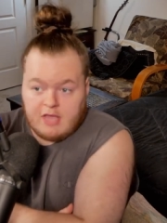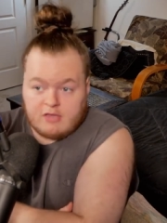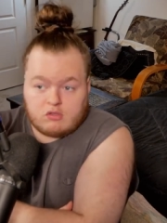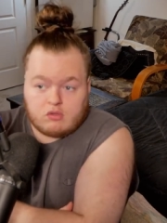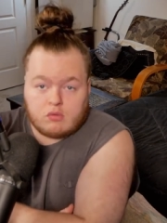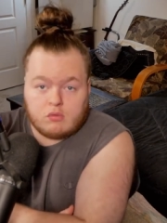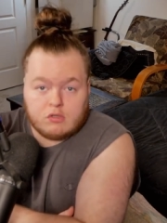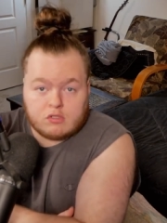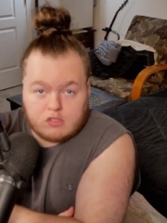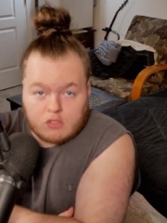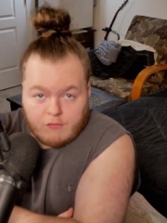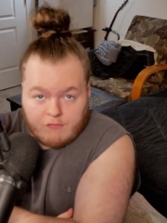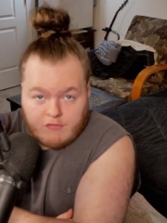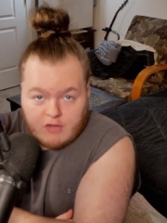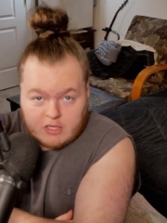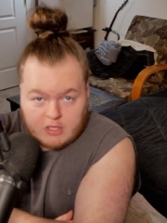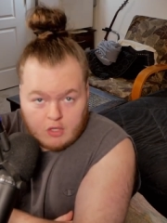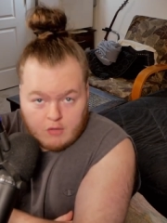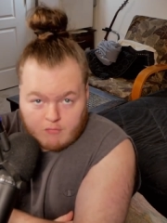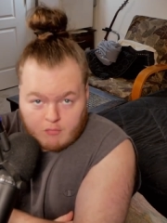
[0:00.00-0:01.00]
his crew is so
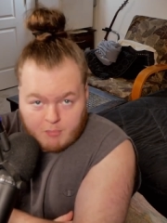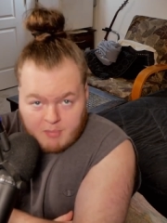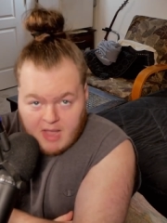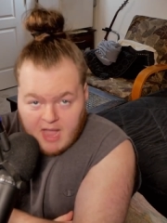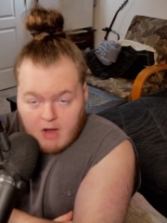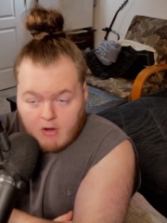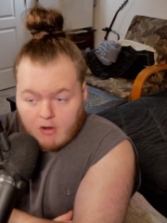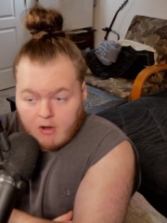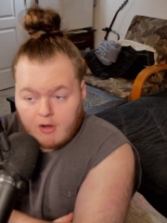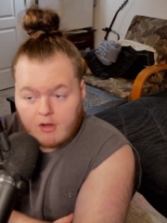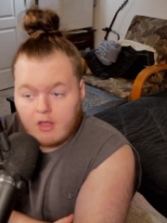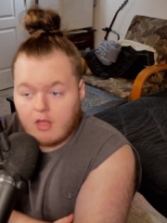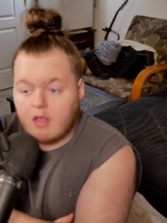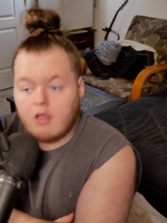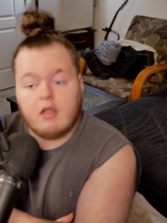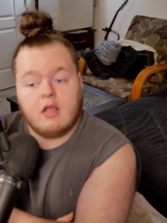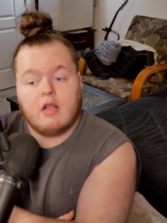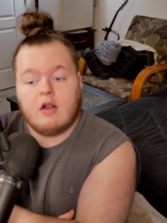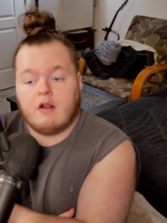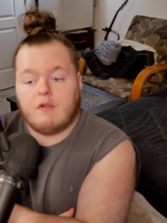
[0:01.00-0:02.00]
fucking overpowered,
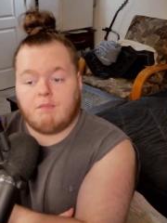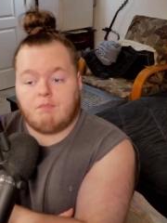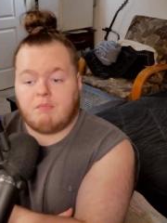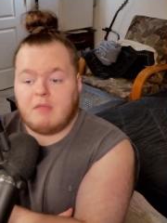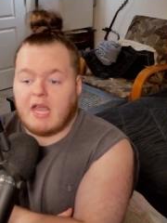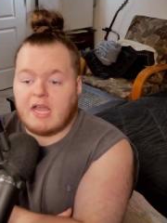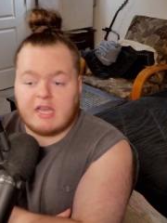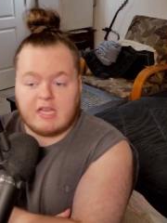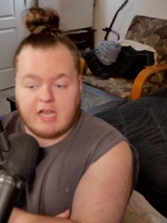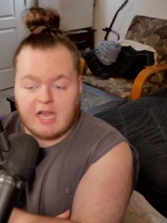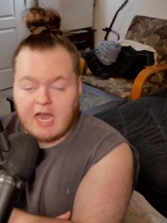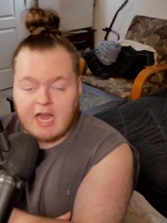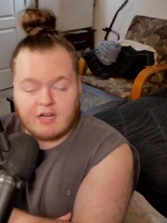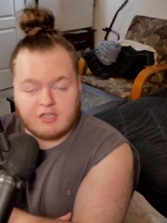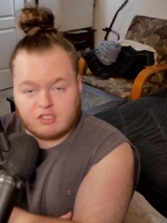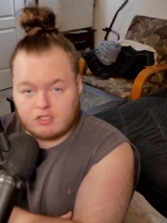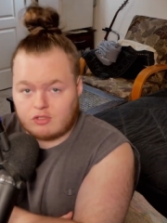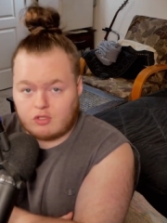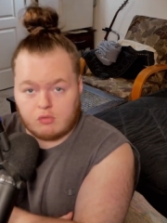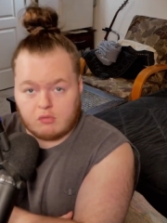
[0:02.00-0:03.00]
they can kind
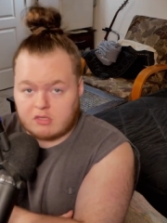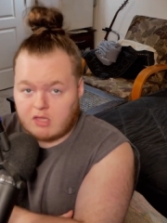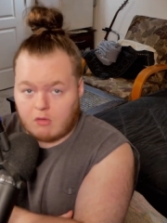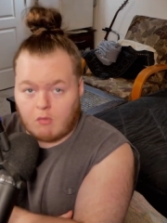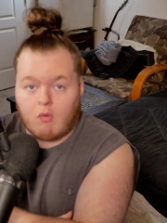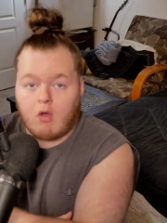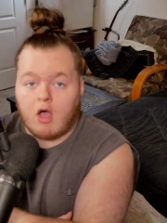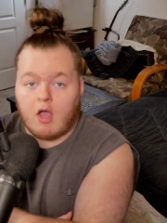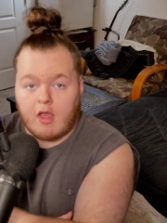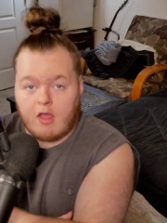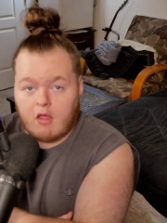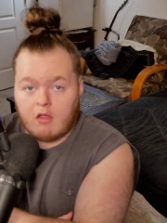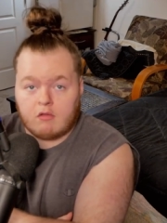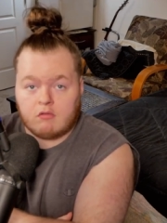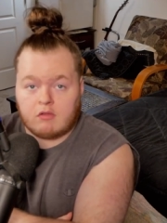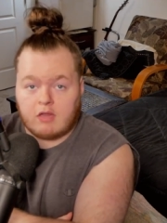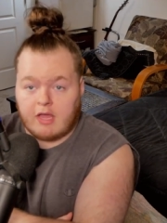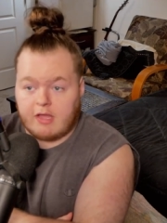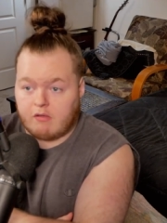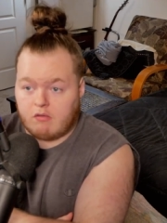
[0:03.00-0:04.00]
of just do what they want,
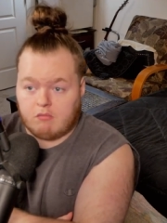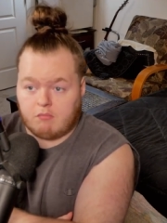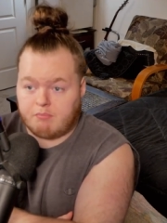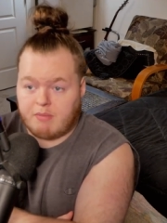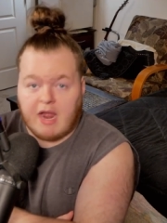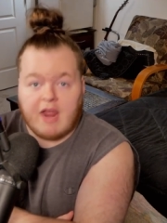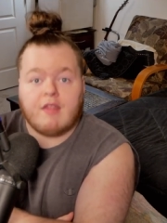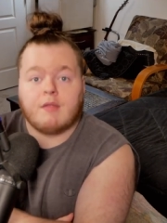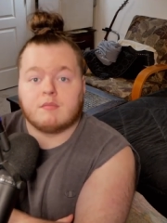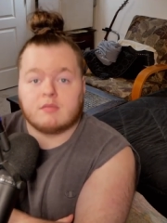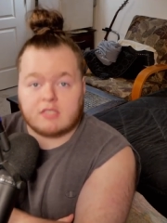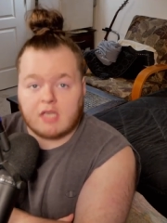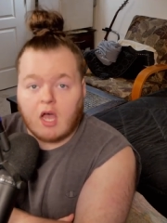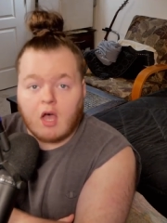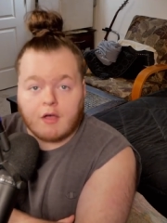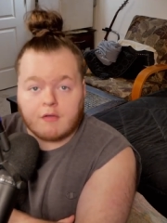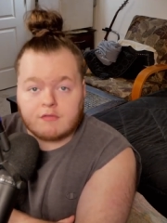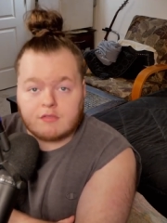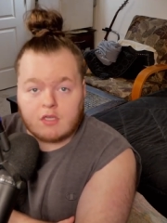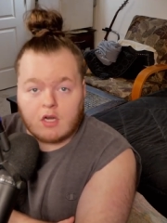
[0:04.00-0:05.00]
like, by
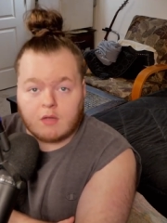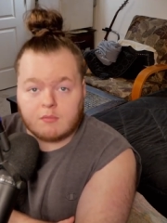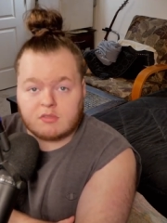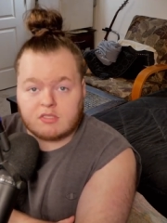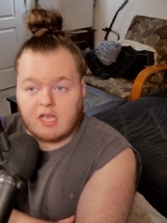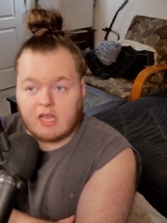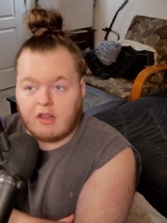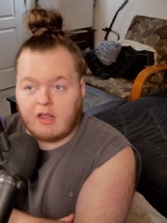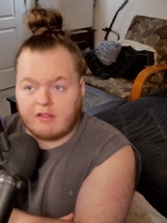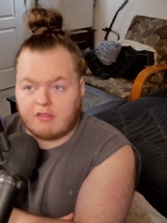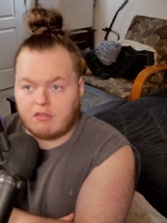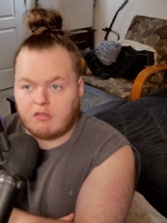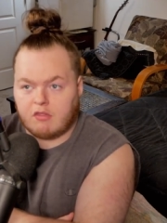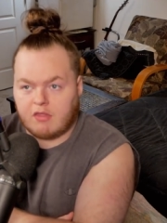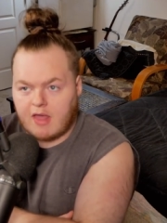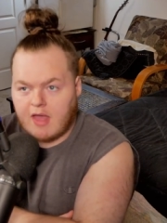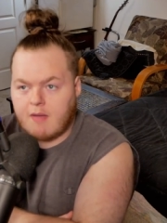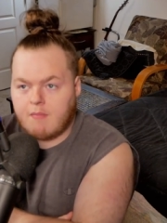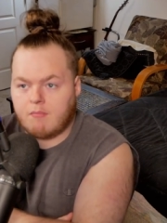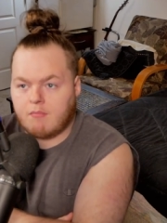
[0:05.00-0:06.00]
themselves. You know what I'm saying? Like,
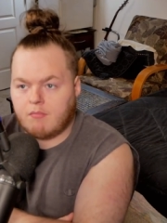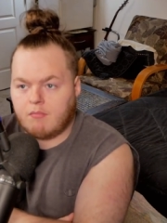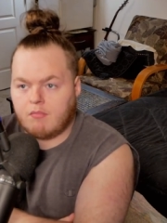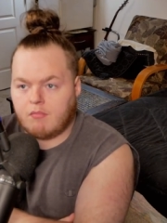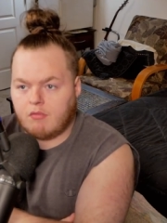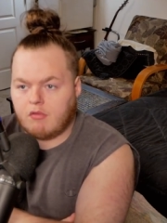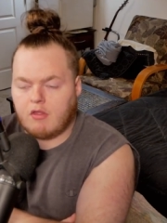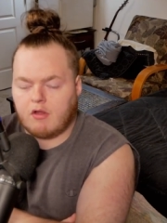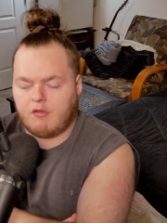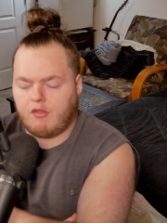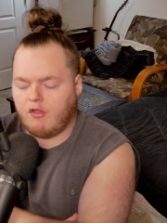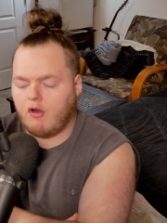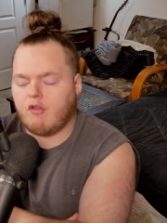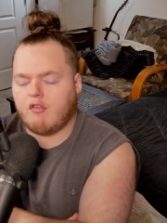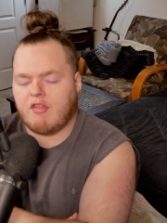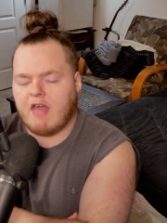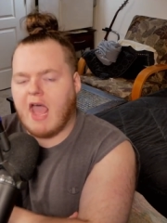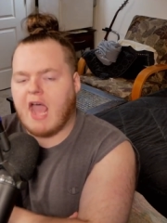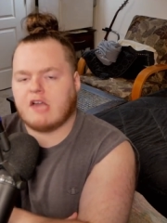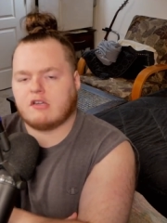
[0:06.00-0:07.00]
them, they're,
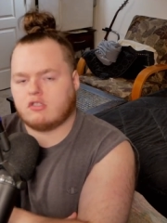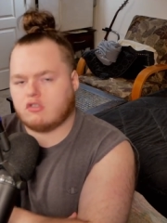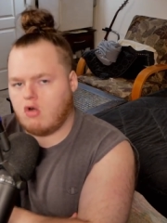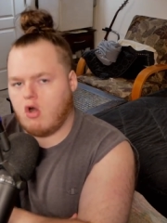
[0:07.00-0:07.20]
they're that